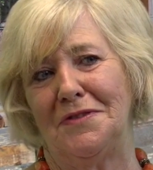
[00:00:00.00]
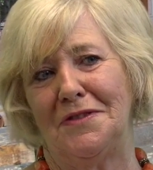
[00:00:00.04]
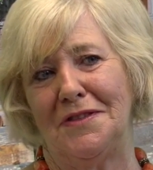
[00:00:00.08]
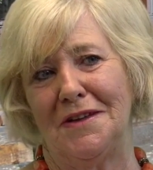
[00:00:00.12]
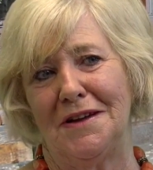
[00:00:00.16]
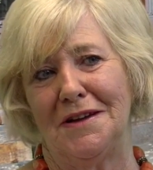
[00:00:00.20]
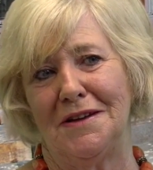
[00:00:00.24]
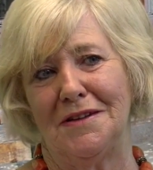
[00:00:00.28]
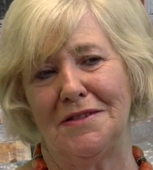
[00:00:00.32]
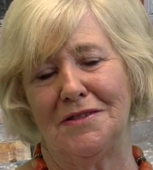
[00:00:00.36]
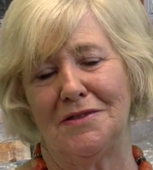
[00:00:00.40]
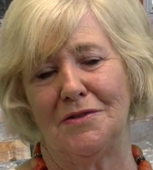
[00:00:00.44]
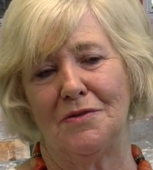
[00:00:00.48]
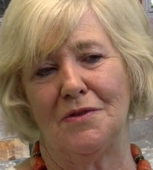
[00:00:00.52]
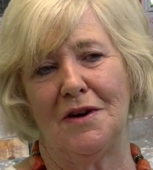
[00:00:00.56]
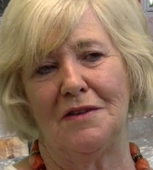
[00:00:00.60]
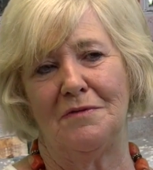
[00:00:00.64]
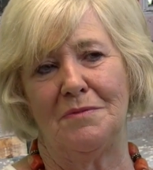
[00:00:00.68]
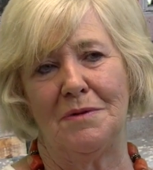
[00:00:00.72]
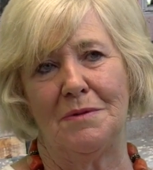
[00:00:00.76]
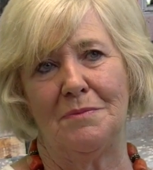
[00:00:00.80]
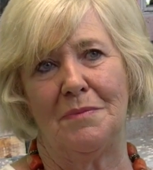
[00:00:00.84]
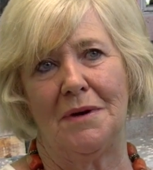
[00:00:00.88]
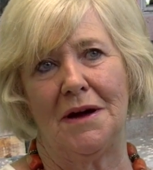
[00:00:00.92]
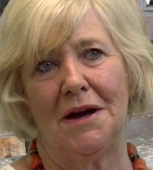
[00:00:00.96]
things. So I've
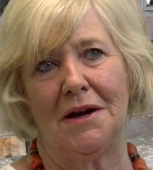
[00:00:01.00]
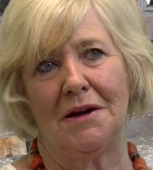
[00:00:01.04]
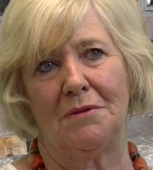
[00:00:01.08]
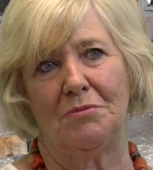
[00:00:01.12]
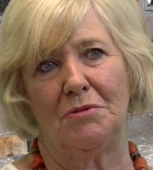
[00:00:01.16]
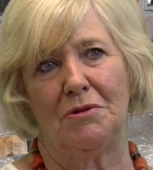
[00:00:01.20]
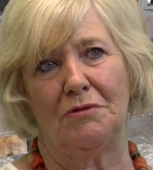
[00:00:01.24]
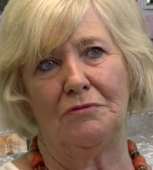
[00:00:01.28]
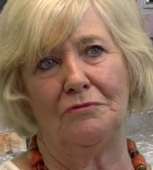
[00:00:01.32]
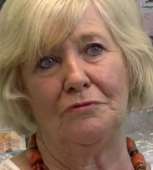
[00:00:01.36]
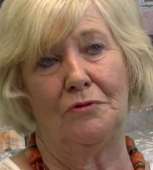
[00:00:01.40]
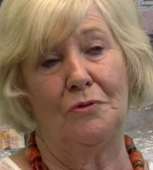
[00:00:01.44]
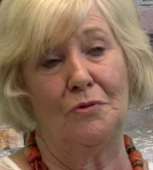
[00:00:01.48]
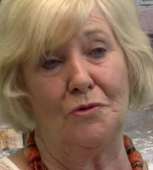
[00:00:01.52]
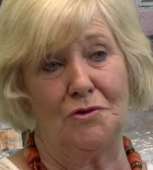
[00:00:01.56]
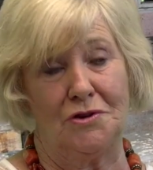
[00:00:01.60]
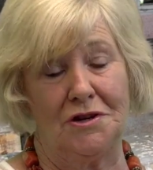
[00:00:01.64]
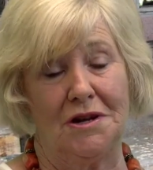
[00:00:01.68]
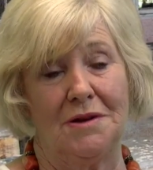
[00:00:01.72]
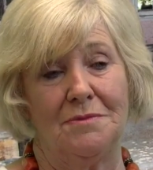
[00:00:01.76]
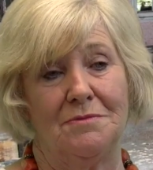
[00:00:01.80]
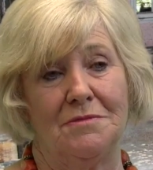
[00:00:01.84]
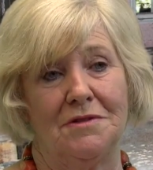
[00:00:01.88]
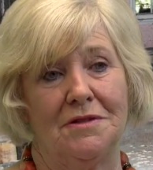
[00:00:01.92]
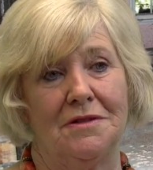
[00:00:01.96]
been back about 4
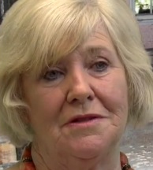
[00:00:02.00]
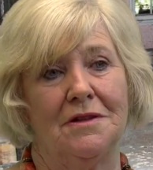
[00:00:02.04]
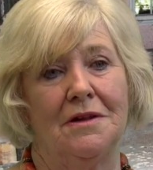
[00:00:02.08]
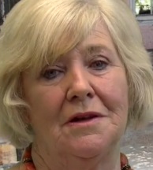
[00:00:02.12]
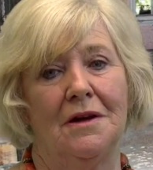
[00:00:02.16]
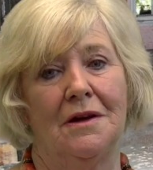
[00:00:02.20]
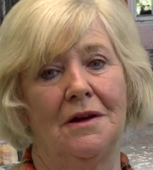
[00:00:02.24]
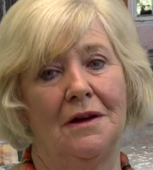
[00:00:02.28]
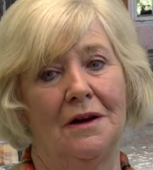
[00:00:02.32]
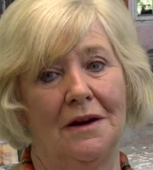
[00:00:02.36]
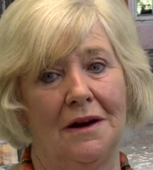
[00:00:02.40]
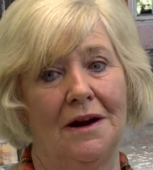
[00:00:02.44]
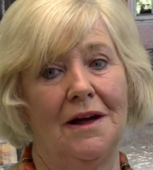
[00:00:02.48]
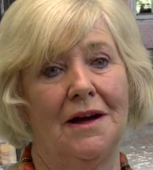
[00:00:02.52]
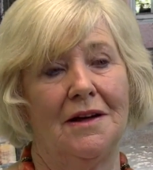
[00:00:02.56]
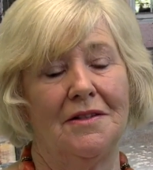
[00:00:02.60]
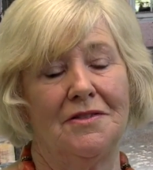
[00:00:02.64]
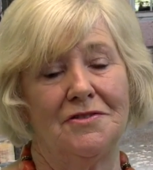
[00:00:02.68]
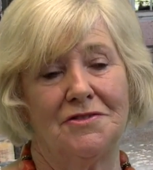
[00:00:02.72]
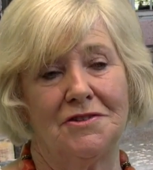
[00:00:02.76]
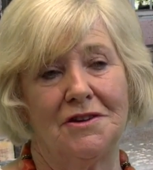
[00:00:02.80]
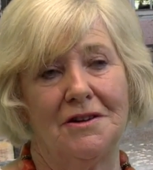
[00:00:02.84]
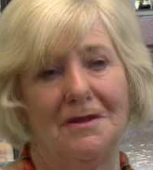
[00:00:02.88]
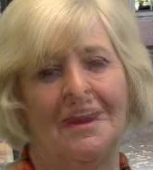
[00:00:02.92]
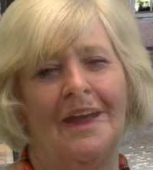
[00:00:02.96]
times
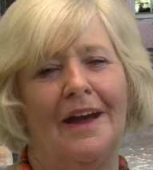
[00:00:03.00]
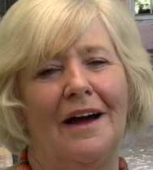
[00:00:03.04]
last year.